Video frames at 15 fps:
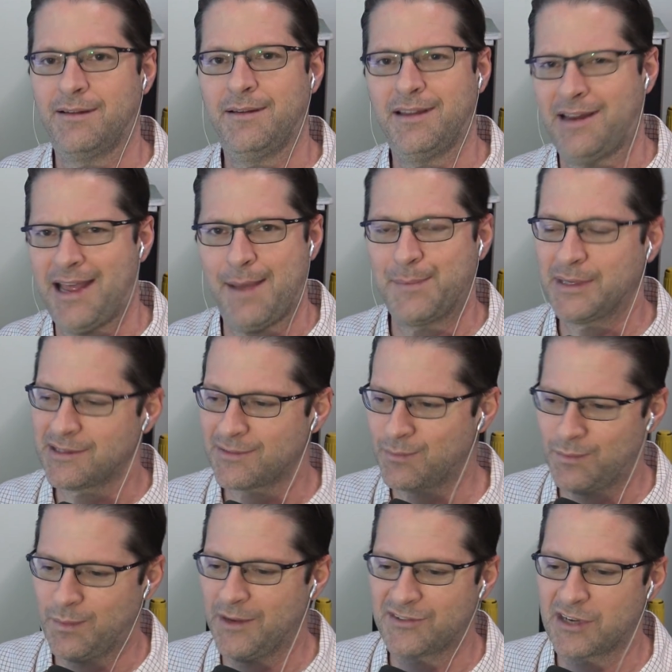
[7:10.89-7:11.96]
It happens
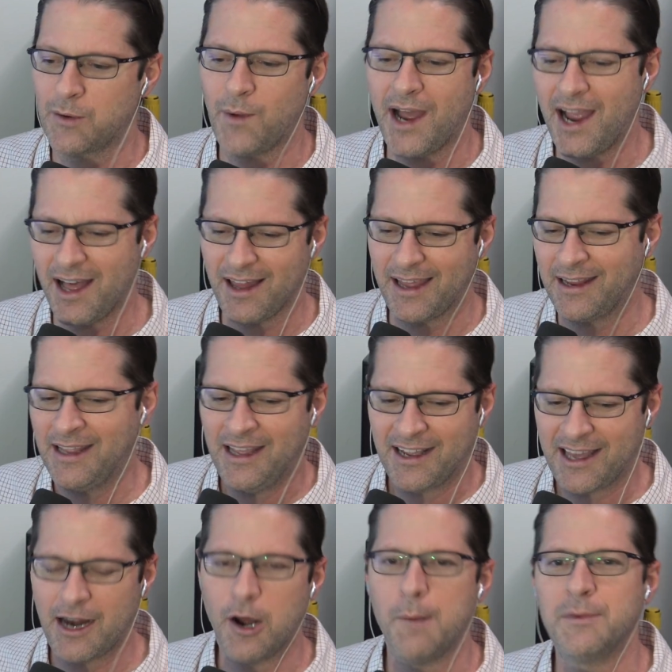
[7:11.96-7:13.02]
once in a while. I
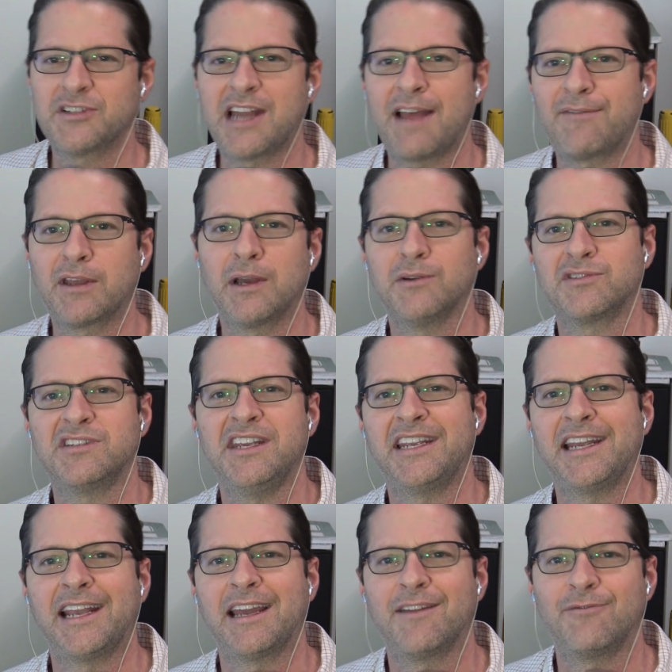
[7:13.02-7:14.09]
kind of almost have to go seeking it,